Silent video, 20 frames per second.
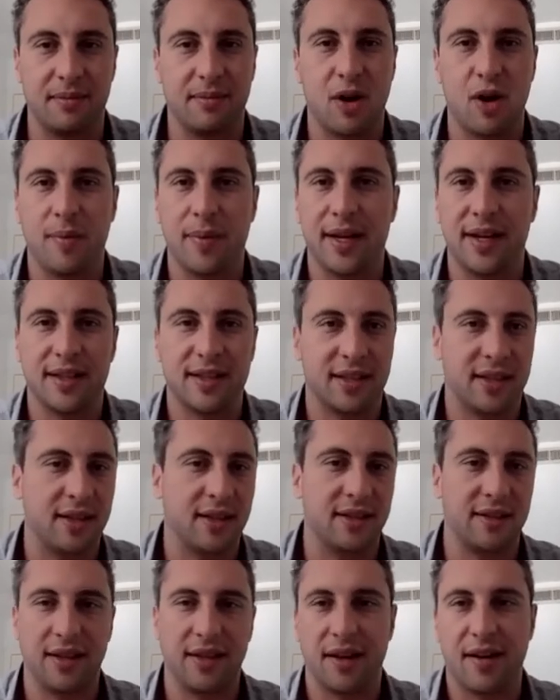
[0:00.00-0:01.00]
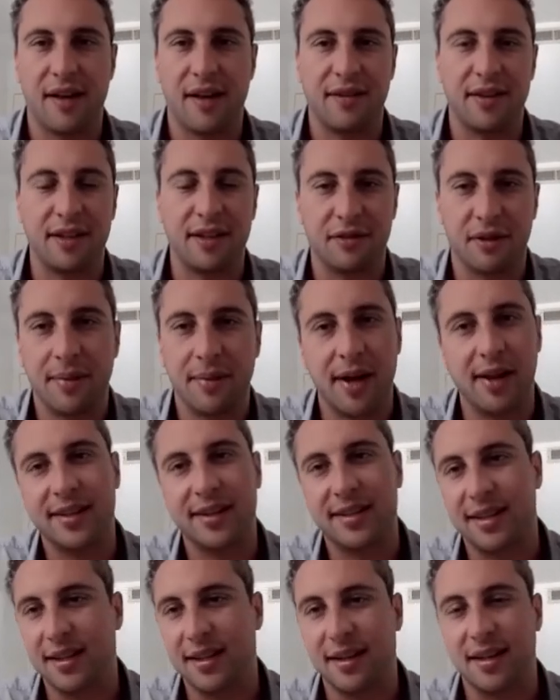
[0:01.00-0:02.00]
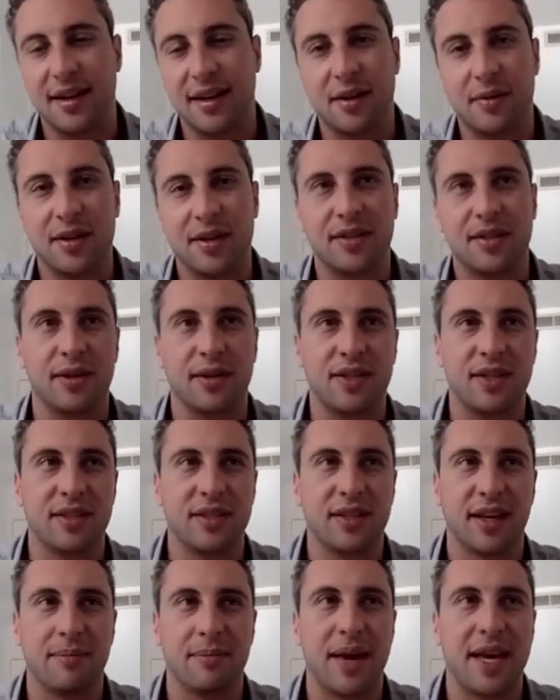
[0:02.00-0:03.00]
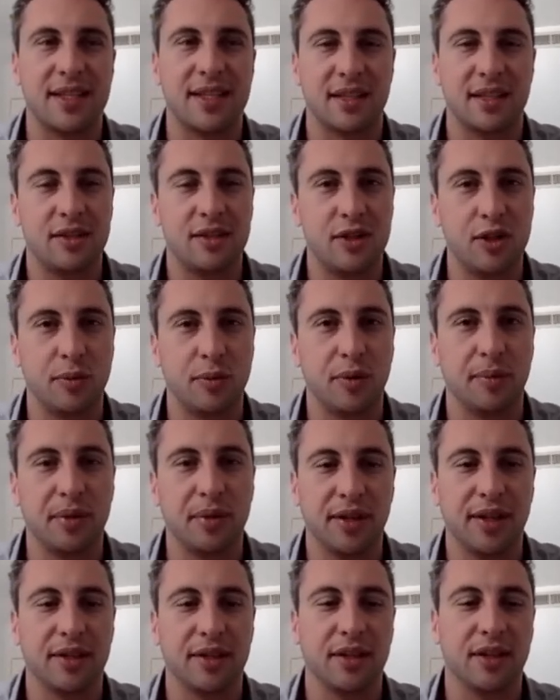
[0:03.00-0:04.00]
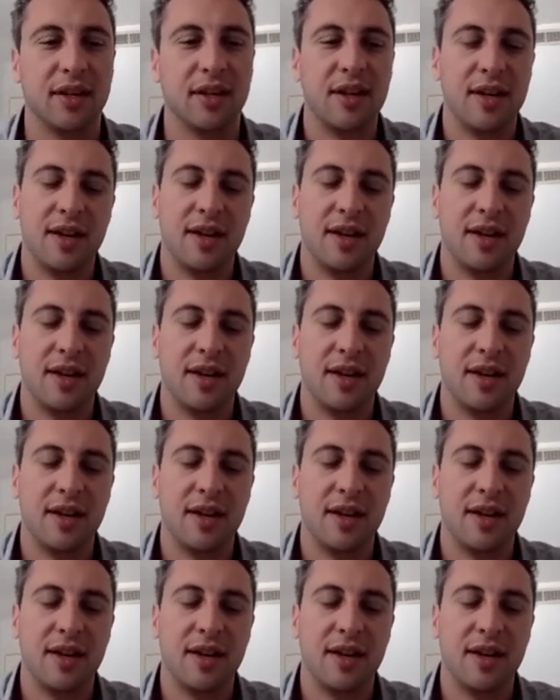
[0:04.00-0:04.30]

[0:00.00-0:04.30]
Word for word: moment is going to you know have a different policy than another one so it just like makes it super political